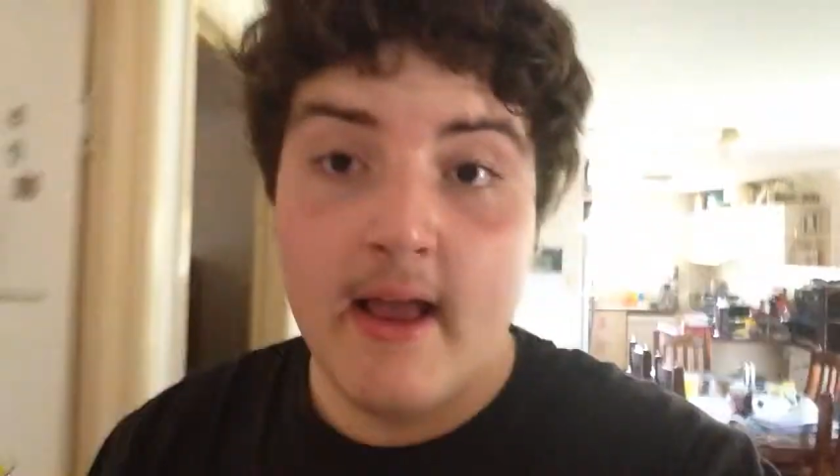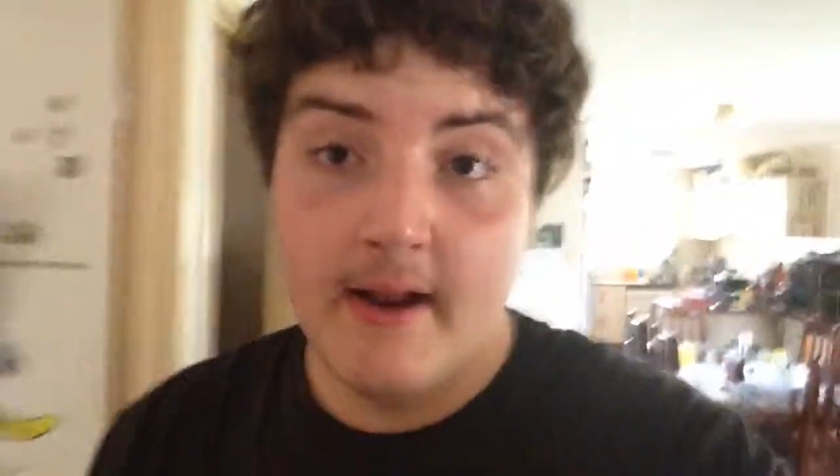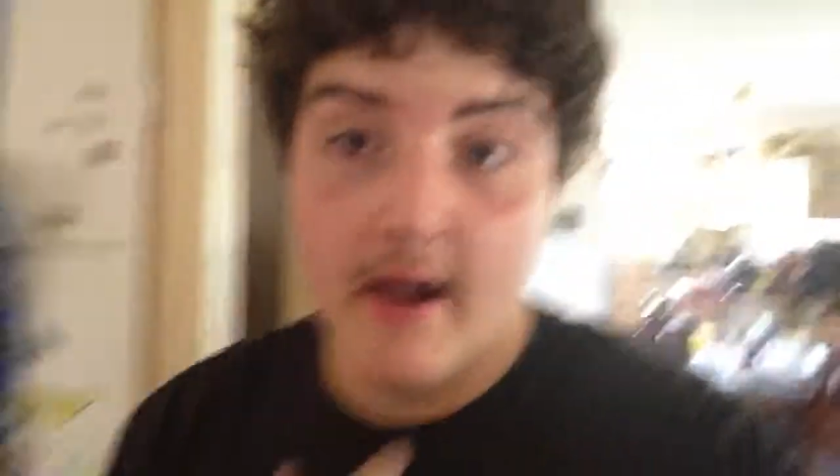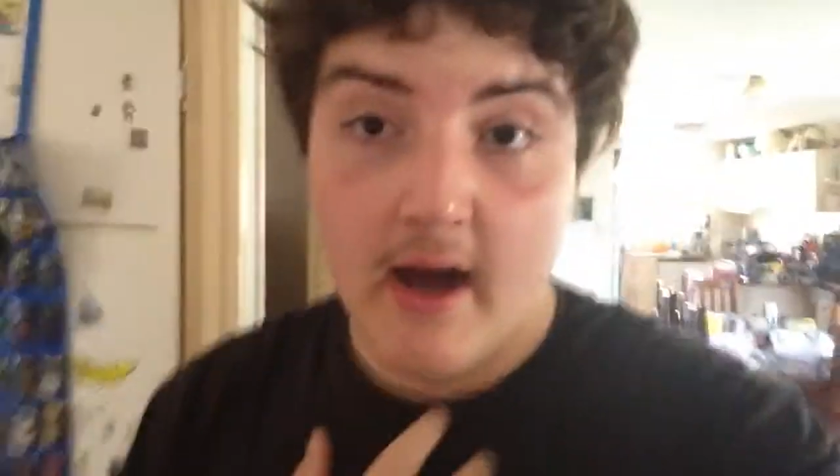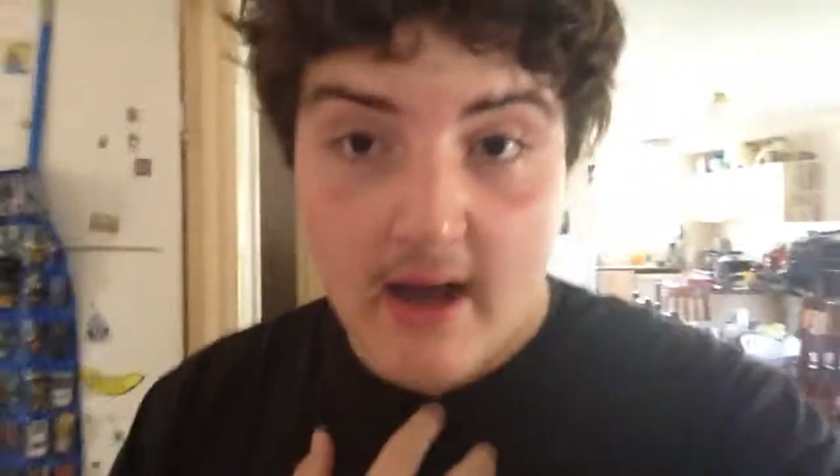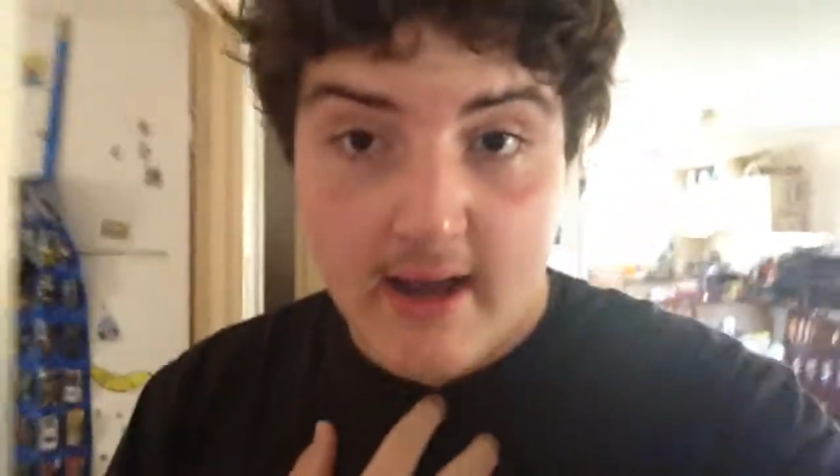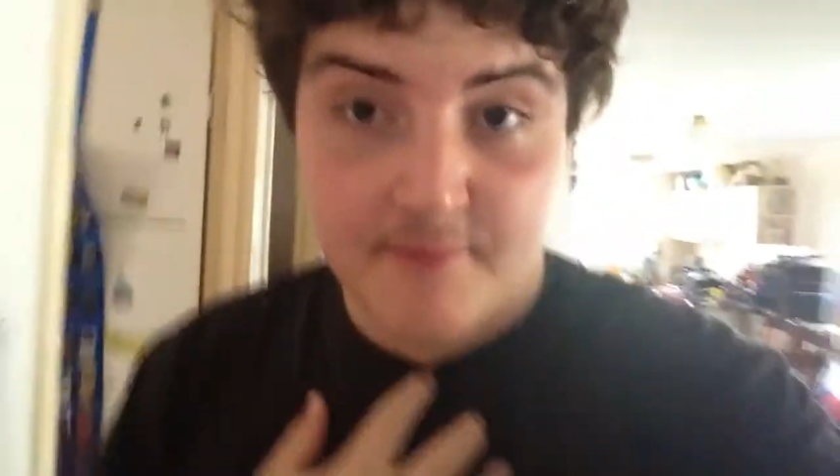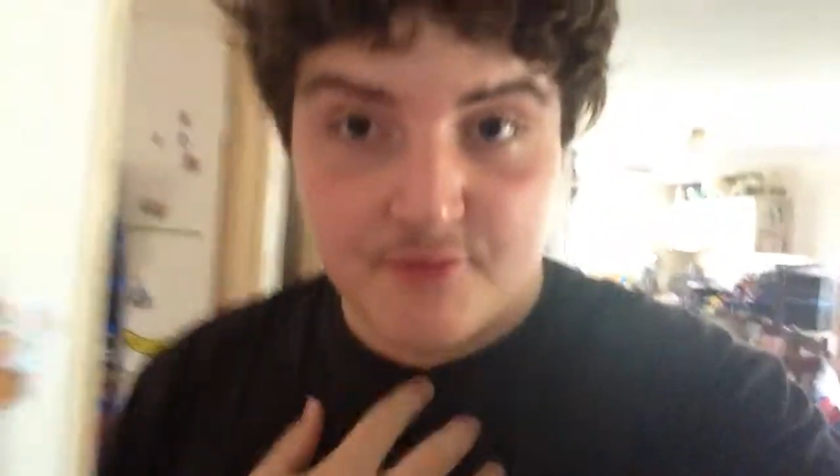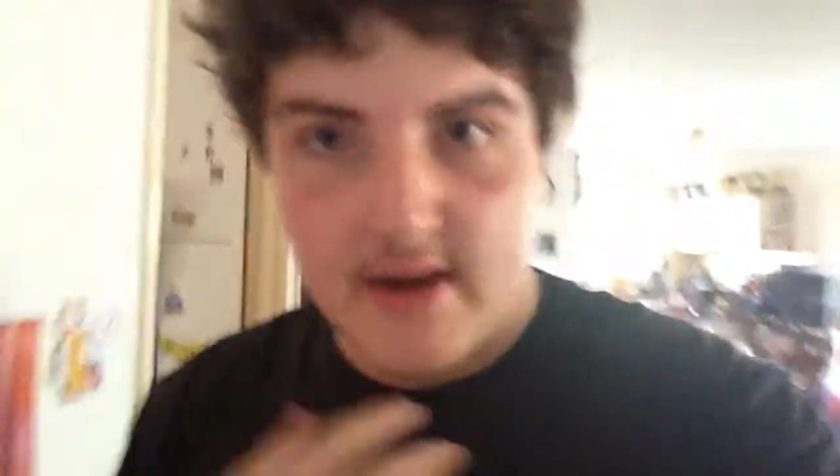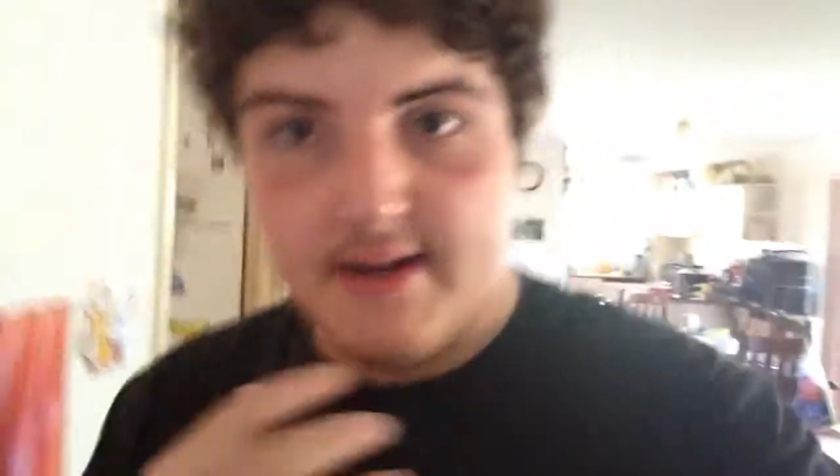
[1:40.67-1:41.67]
And I
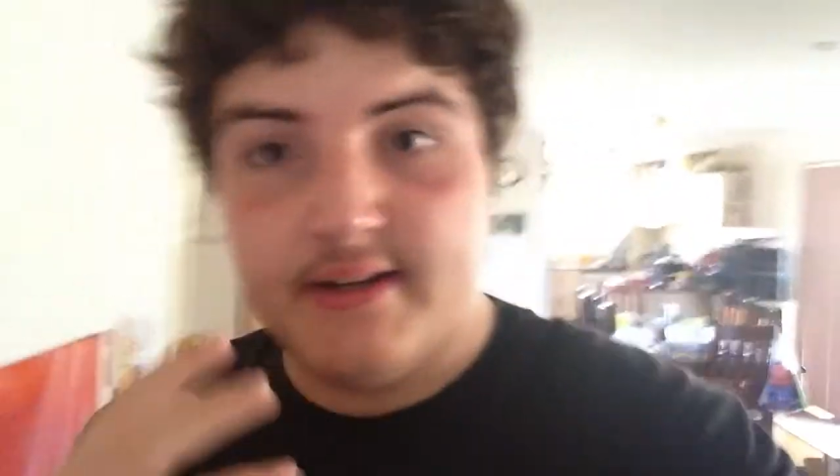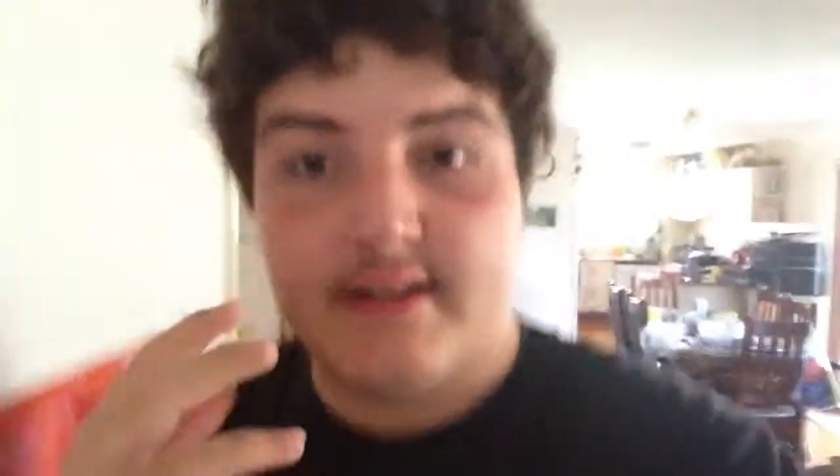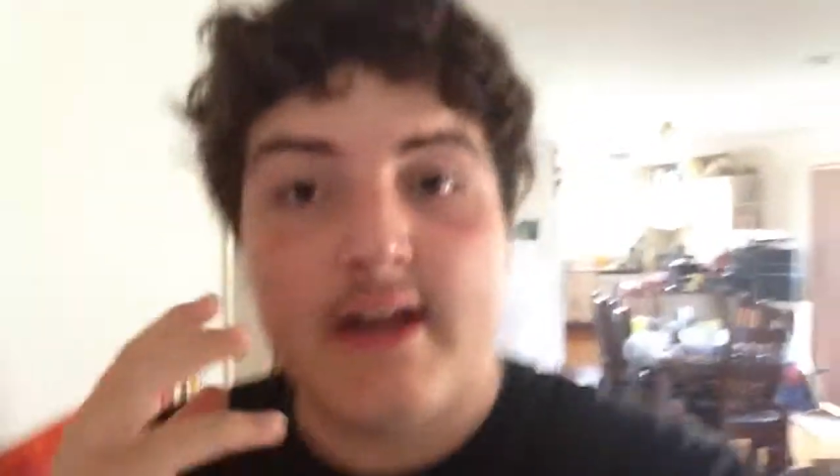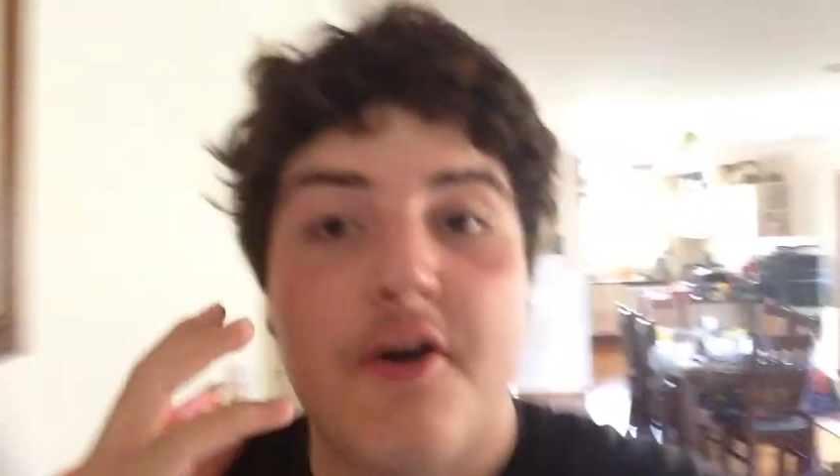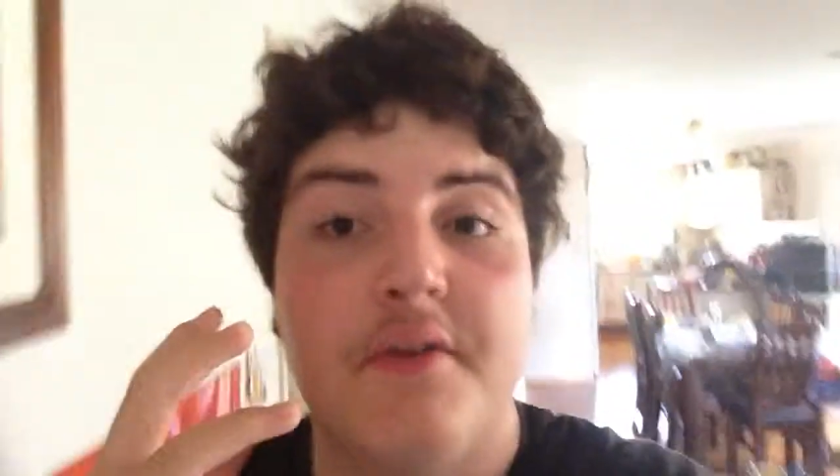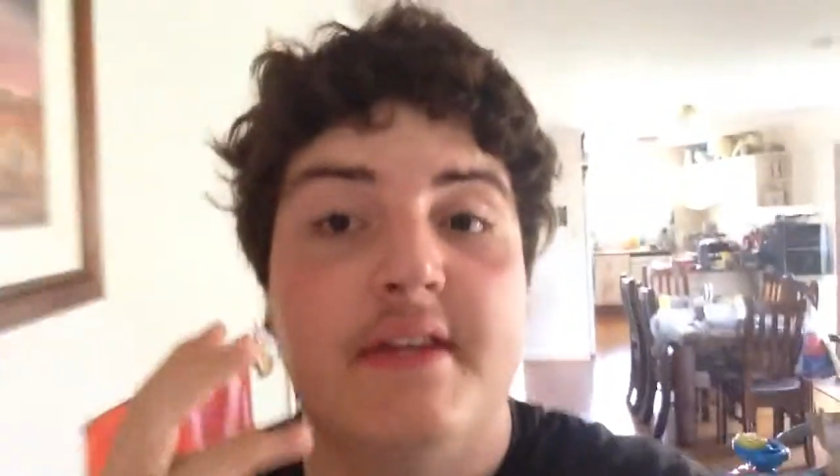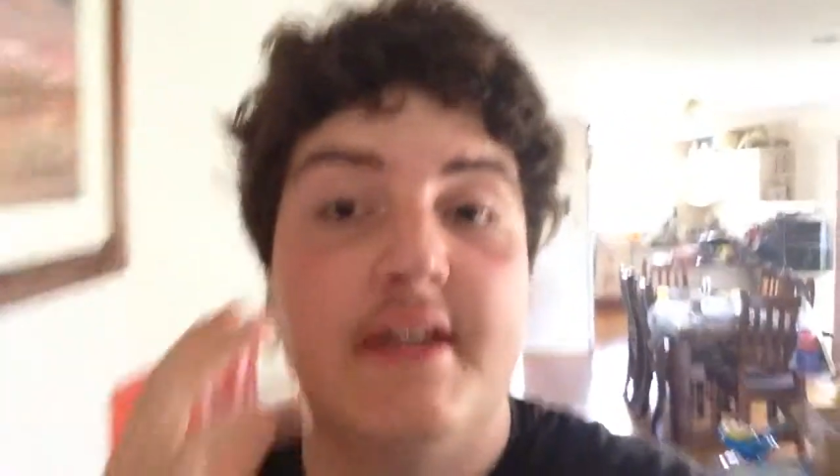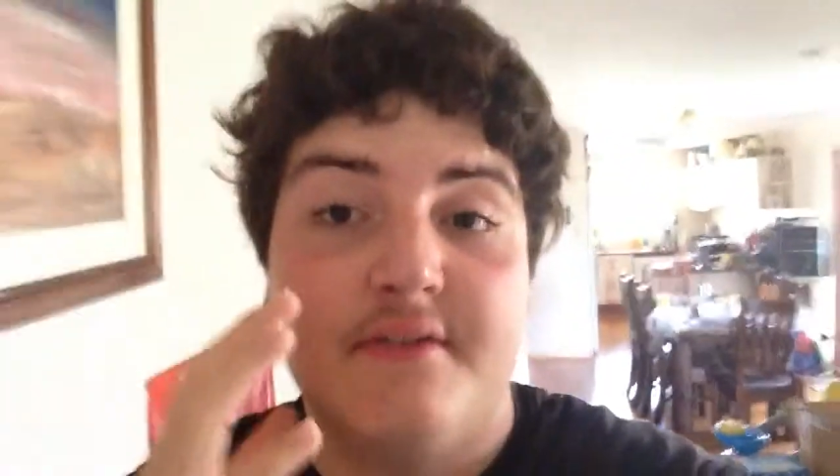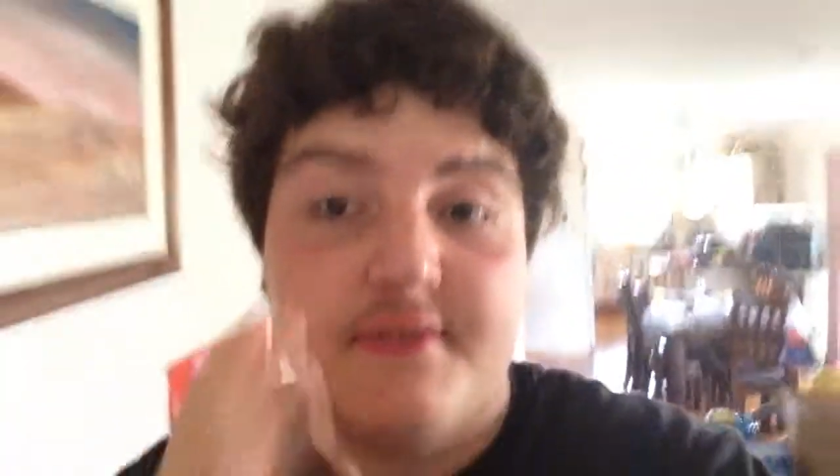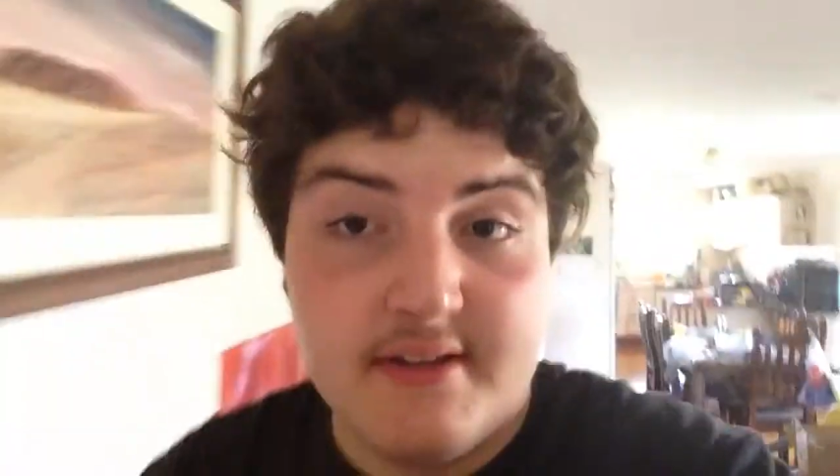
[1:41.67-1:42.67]
am trying to currently
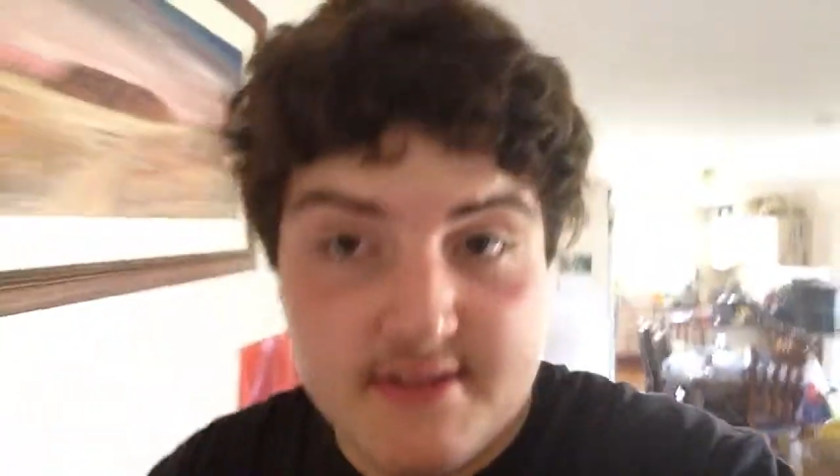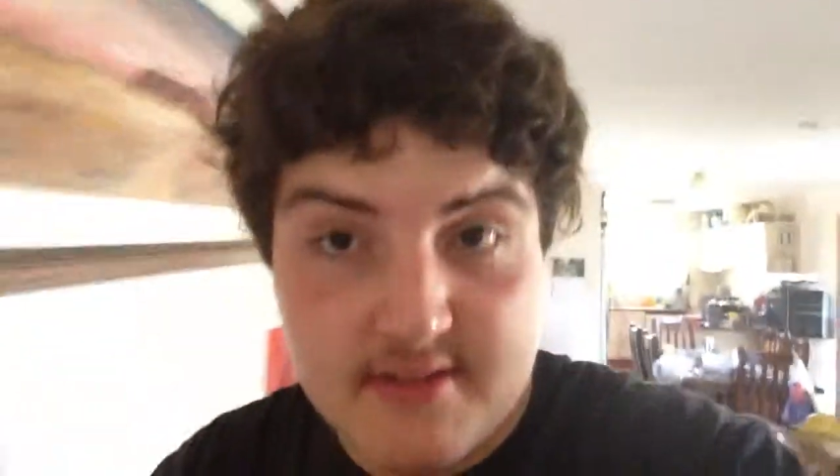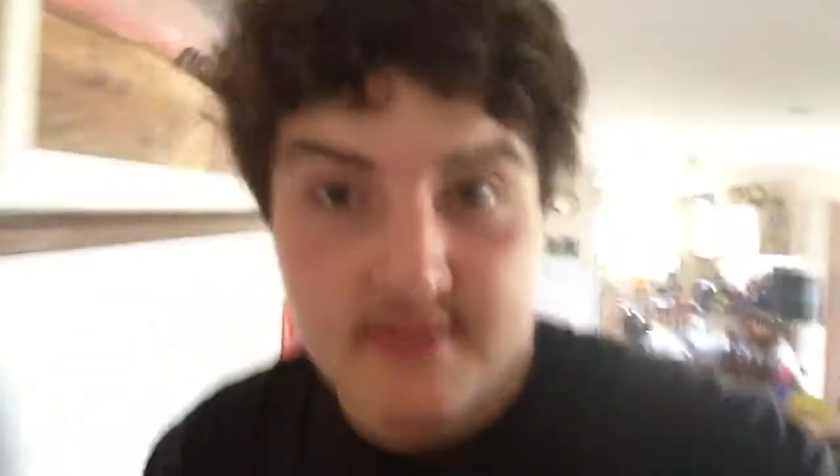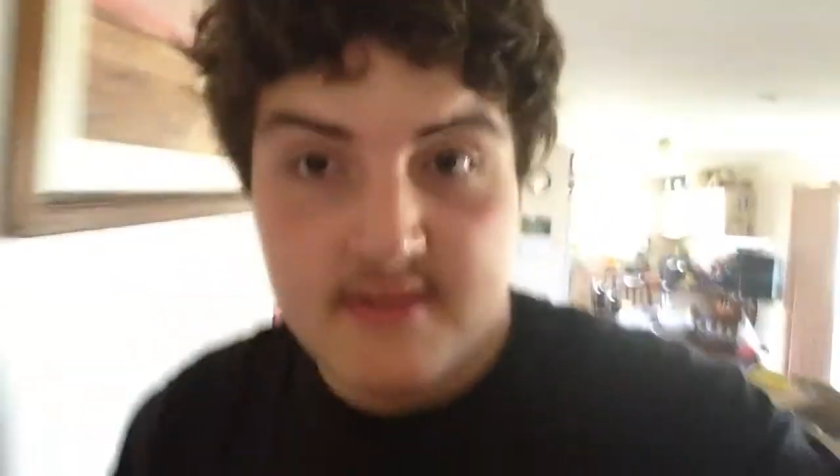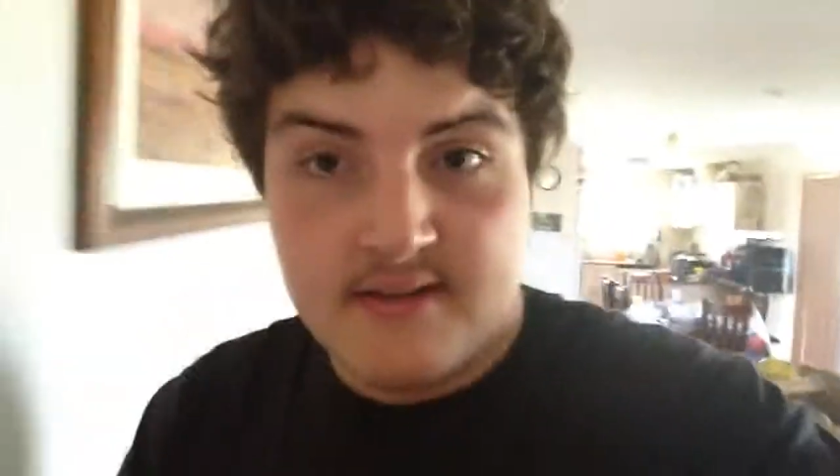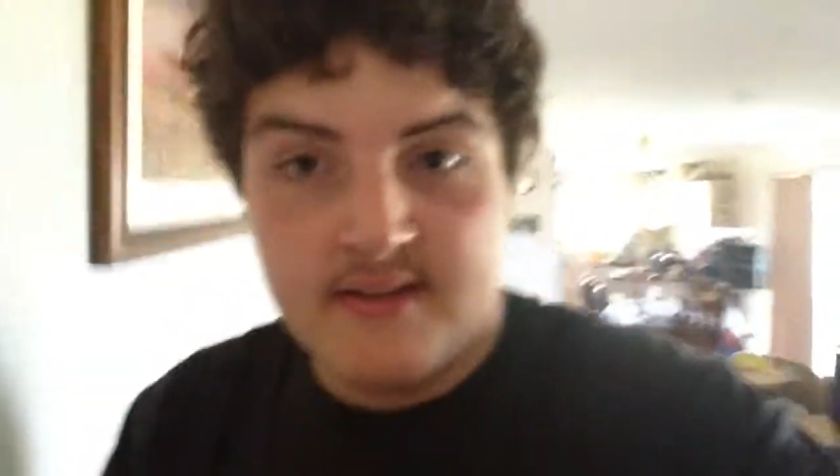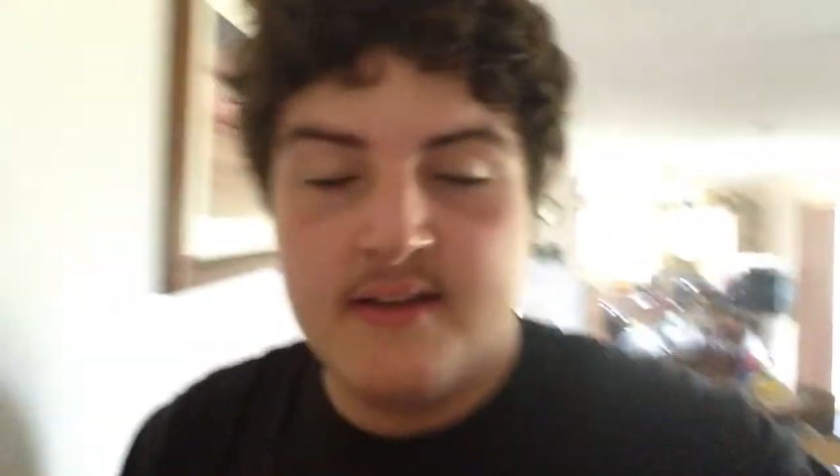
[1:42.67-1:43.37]
convince